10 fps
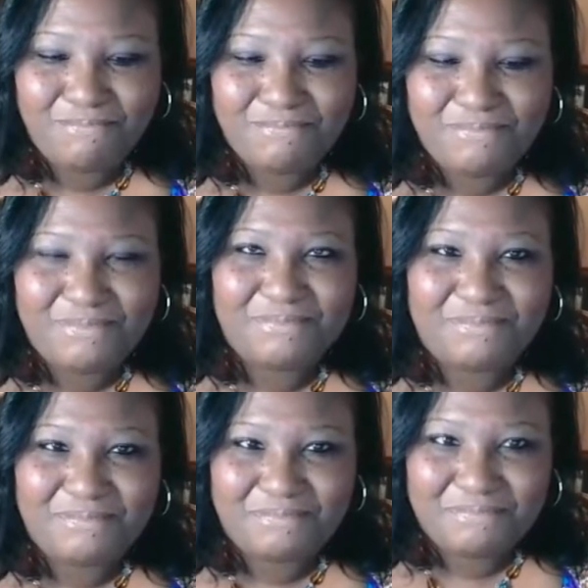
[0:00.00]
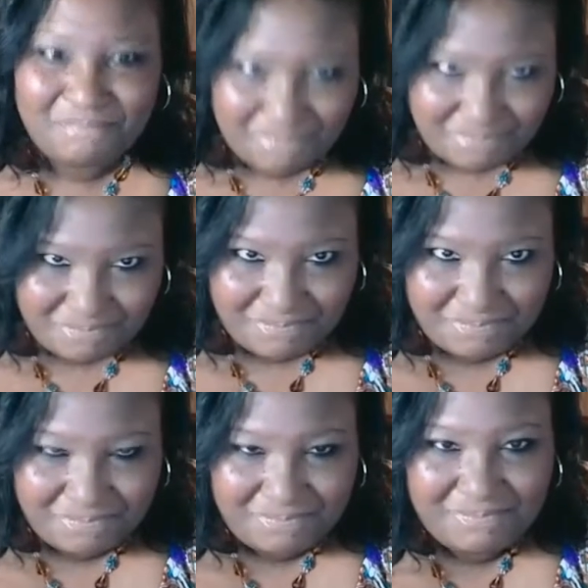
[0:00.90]

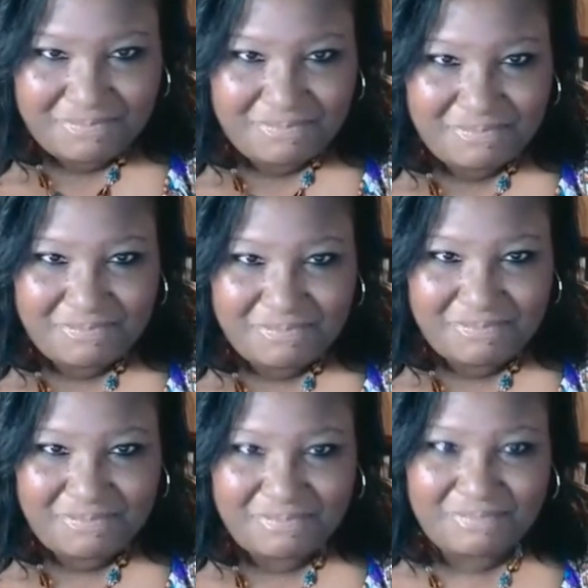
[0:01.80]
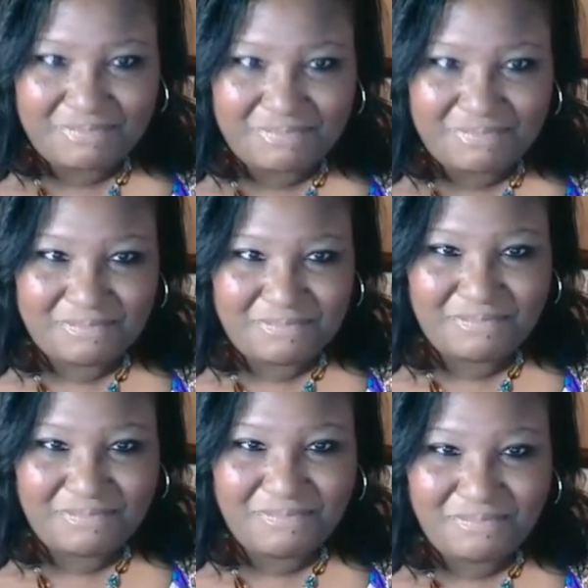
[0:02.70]

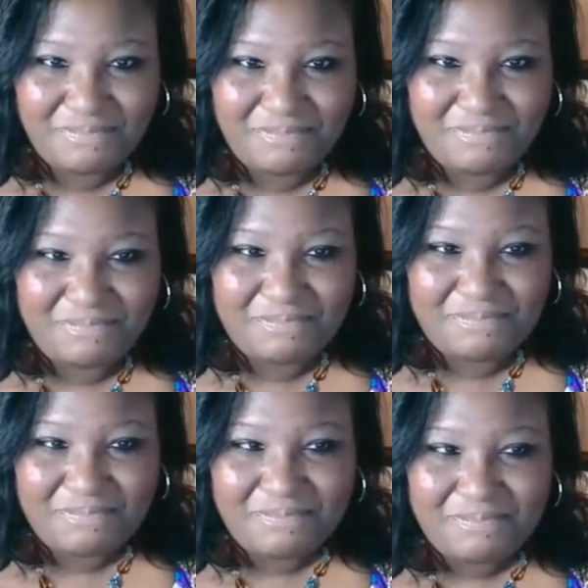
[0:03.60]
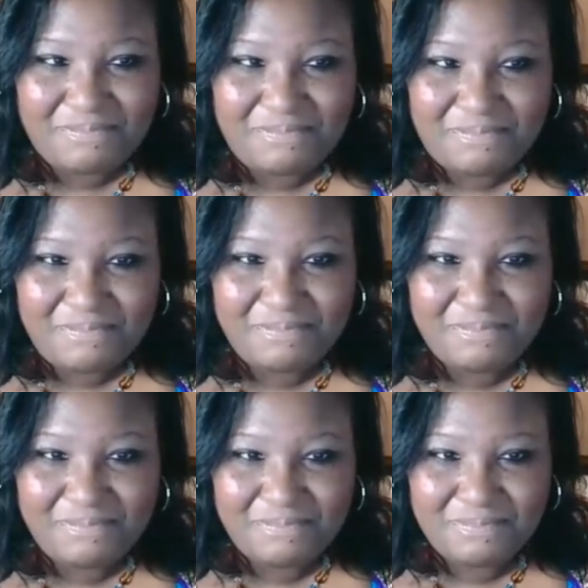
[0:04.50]

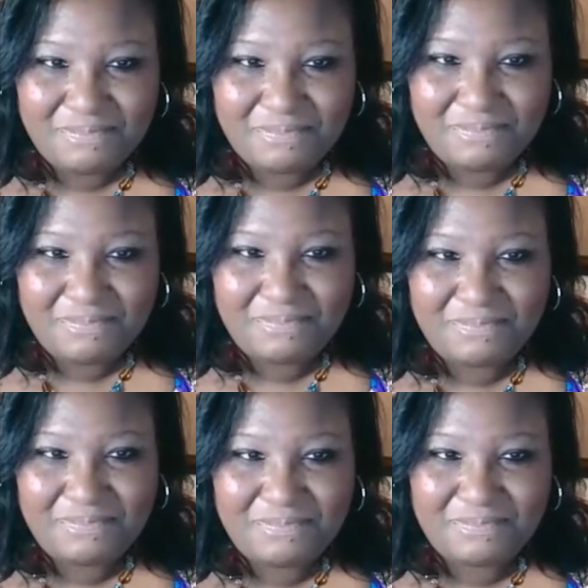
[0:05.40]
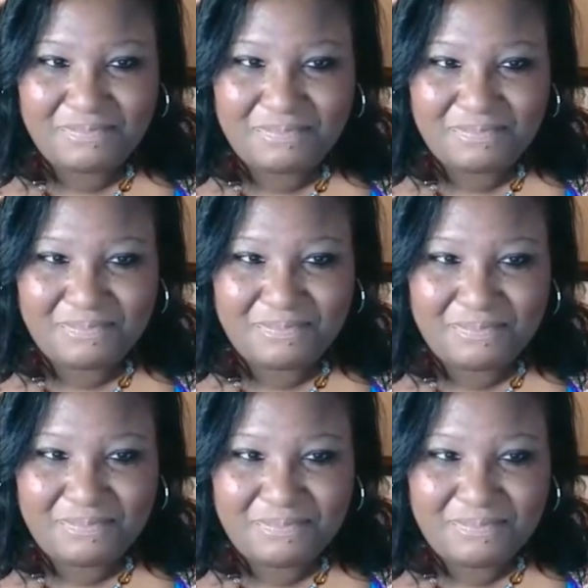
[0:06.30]

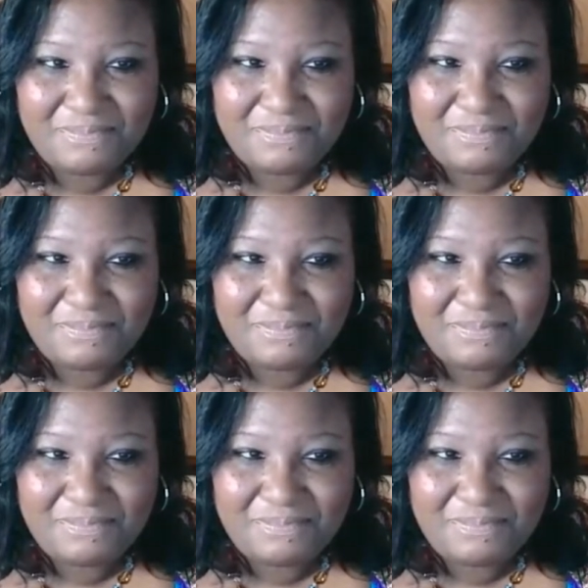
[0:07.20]
(silent)